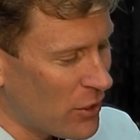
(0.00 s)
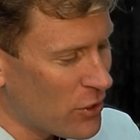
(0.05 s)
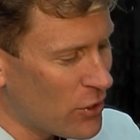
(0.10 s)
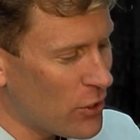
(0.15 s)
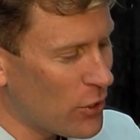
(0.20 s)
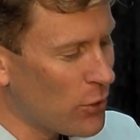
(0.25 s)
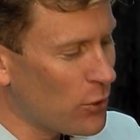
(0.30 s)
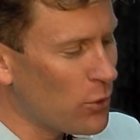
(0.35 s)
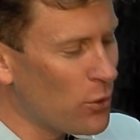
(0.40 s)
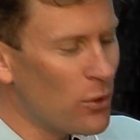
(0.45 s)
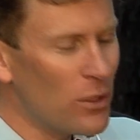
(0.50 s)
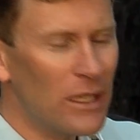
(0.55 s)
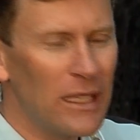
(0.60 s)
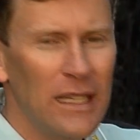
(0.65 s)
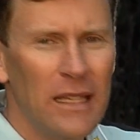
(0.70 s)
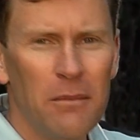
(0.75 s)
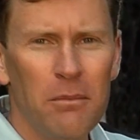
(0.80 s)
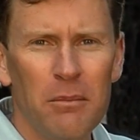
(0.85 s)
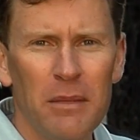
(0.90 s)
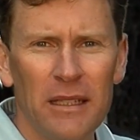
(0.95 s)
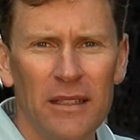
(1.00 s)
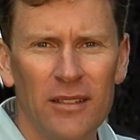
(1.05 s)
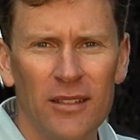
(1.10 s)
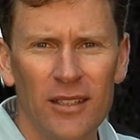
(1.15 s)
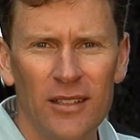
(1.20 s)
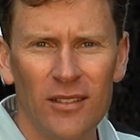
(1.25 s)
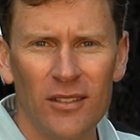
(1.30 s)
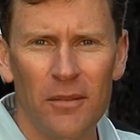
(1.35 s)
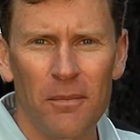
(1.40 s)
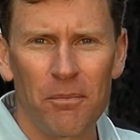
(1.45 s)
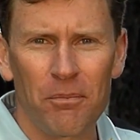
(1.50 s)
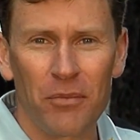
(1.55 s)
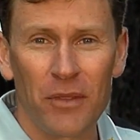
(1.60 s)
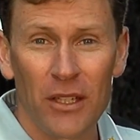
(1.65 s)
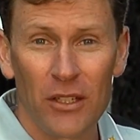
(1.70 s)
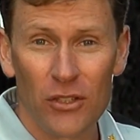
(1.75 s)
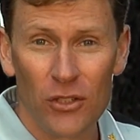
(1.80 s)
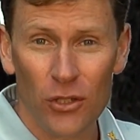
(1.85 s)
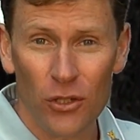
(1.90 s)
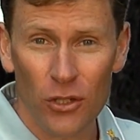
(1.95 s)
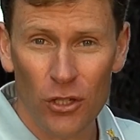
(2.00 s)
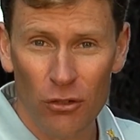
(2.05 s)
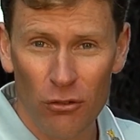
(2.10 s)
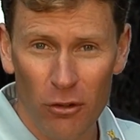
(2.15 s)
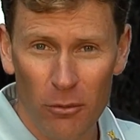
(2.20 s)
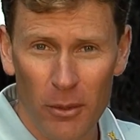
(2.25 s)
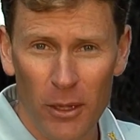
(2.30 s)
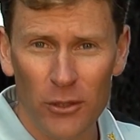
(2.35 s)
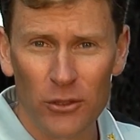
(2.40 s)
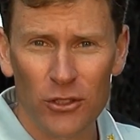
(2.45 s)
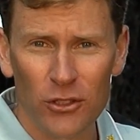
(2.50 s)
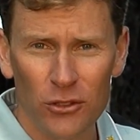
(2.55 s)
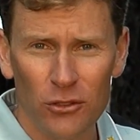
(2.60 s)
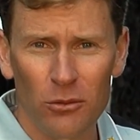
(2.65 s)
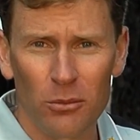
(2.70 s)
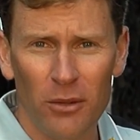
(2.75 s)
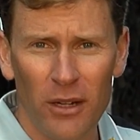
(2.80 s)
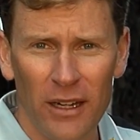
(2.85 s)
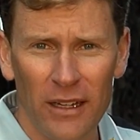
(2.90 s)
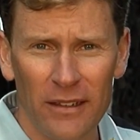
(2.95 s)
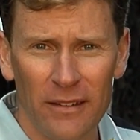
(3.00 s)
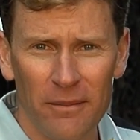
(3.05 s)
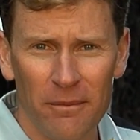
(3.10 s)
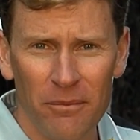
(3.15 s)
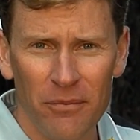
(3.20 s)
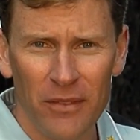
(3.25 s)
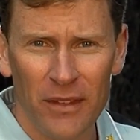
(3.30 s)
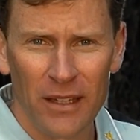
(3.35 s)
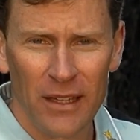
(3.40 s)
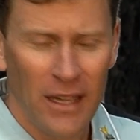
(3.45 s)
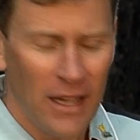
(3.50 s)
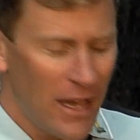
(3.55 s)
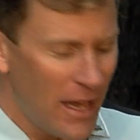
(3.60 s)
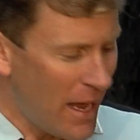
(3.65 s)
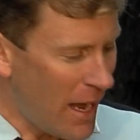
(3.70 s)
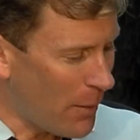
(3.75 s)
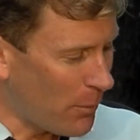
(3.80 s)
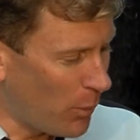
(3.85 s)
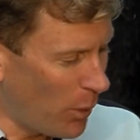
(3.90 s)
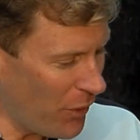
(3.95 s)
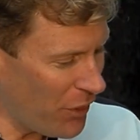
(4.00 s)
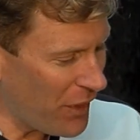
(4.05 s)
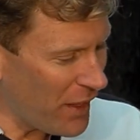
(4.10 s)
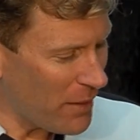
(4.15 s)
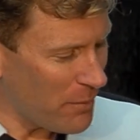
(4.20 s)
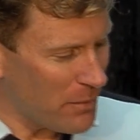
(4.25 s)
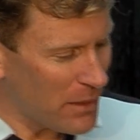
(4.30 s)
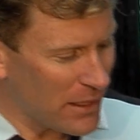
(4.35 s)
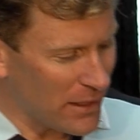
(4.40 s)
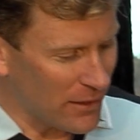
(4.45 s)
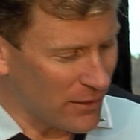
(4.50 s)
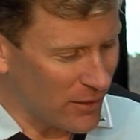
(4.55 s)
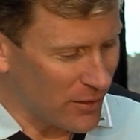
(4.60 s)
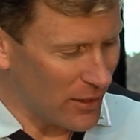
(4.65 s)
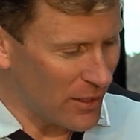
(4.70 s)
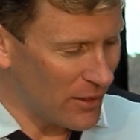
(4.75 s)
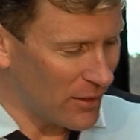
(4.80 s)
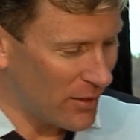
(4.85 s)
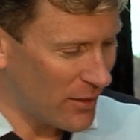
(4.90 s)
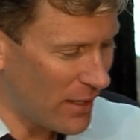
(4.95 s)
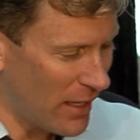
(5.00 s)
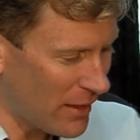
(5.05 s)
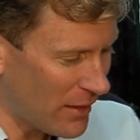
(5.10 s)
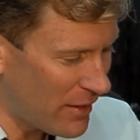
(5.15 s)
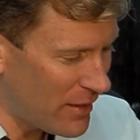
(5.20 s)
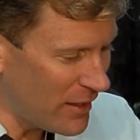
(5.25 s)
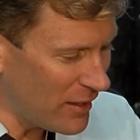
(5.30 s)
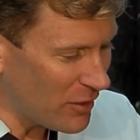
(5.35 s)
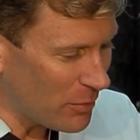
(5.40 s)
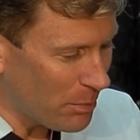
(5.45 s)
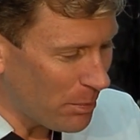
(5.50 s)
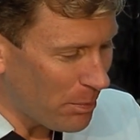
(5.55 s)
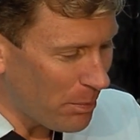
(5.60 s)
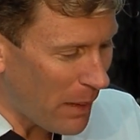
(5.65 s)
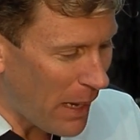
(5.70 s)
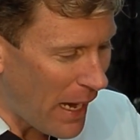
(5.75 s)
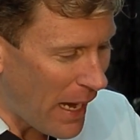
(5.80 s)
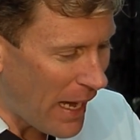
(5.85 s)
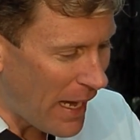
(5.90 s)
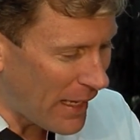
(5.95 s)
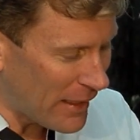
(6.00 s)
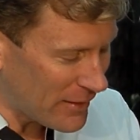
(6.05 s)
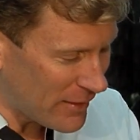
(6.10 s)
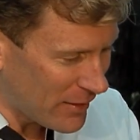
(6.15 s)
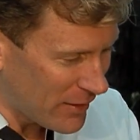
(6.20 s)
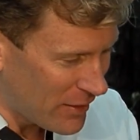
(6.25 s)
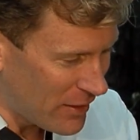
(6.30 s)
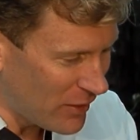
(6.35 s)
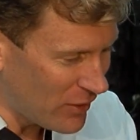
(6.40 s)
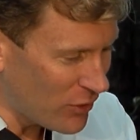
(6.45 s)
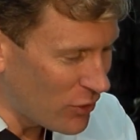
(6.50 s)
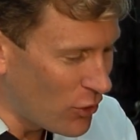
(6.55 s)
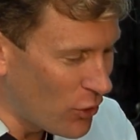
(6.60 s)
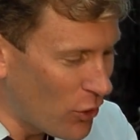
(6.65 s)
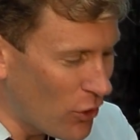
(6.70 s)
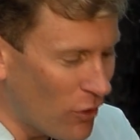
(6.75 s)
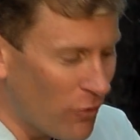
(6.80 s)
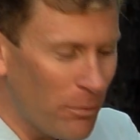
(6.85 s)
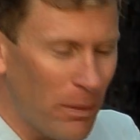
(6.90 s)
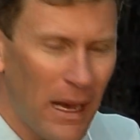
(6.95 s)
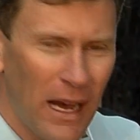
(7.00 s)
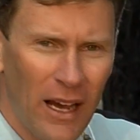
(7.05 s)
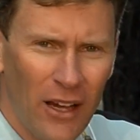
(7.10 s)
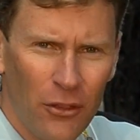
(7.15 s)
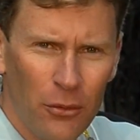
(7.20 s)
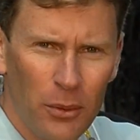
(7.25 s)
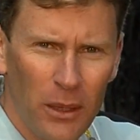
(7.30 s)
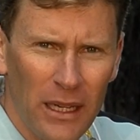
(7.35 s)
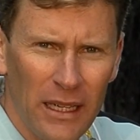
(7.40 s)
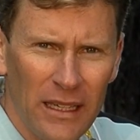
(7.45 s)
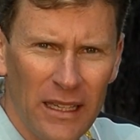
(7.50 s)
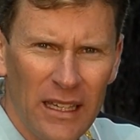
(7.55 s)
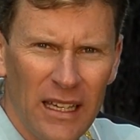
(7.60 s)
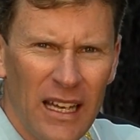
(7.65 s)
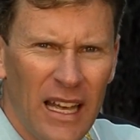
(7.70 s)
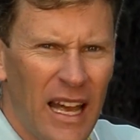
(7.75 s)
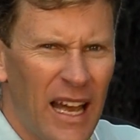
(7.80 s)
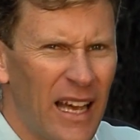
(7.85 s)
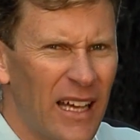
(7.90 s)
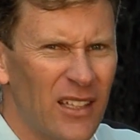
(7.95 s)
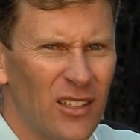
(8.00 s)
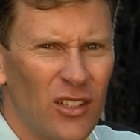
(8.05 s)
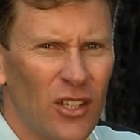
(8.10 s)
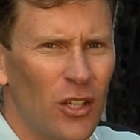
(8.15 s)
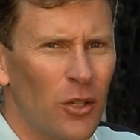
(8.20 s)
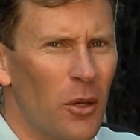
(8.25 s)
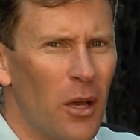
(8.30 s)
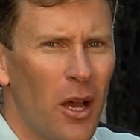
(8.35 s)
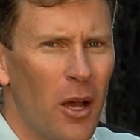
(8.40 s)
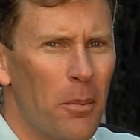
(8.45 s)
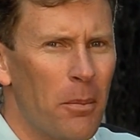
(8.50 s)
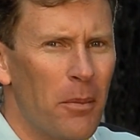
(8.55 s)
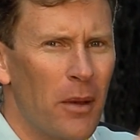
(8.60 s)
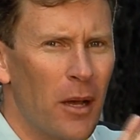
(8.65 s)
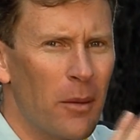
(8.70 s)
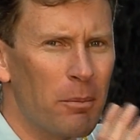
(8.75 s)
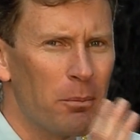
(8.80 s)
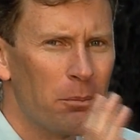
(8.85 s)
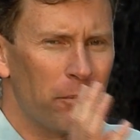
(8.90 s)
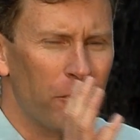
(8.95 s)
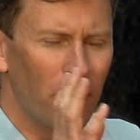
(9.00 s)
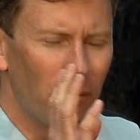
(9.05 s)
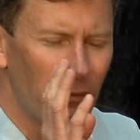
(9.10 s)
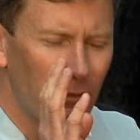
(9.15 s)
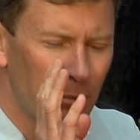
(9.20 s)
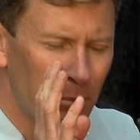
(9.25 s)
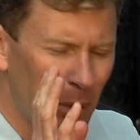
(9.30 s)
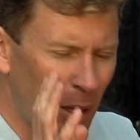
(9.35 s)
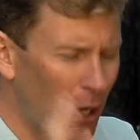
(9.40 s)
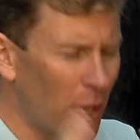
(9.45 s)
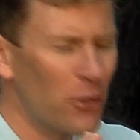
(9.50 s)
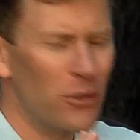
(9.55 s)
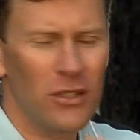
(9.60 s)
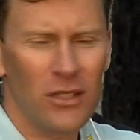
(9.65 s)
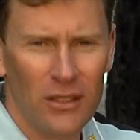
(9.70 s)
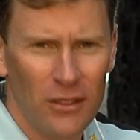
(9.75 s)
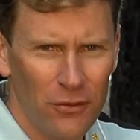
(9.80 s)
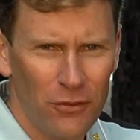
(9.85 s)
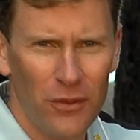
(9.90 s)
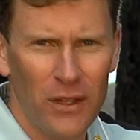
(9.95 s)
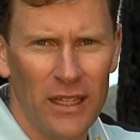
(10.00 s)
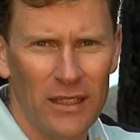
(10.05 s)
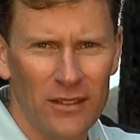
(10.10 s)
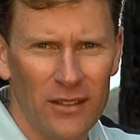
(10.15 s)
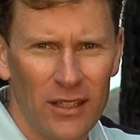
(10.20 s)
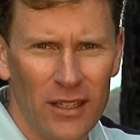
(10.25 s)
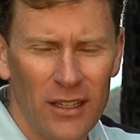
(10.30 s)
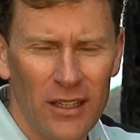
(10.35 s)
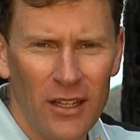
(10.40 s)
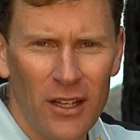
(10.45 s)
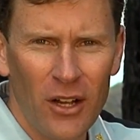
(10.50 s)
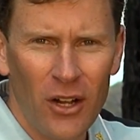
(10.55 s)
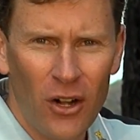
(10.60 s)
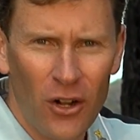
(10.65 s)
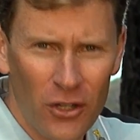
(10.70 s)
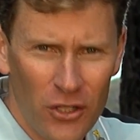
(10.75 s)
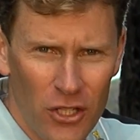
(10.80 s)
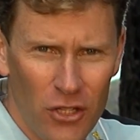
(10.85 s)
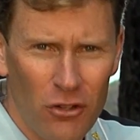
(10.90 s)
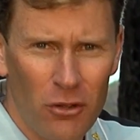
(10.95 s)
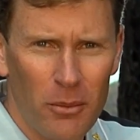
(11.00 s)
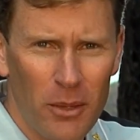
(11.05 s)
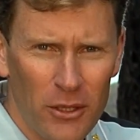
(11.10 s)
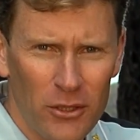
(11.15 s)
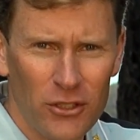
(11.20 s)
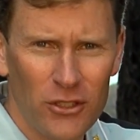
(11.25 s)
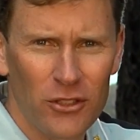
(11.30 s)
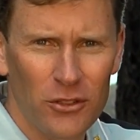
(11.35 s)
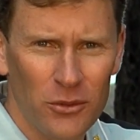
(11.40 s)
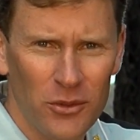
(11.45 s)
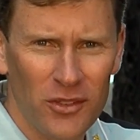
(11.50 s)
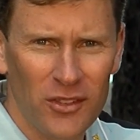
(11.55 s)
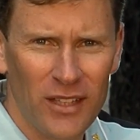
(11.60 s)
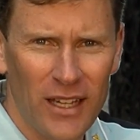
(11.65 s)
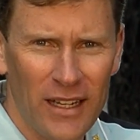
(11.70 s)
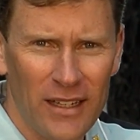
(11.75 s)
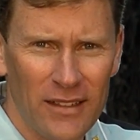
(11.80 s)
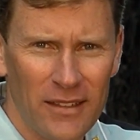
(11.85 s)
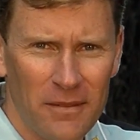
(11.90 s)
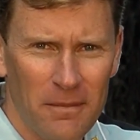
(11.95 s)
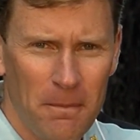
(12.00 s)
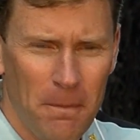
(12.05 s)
to the limbic system, to your emotional brain. And what that means is that this nerve pathway has a potent effect on your emotional state.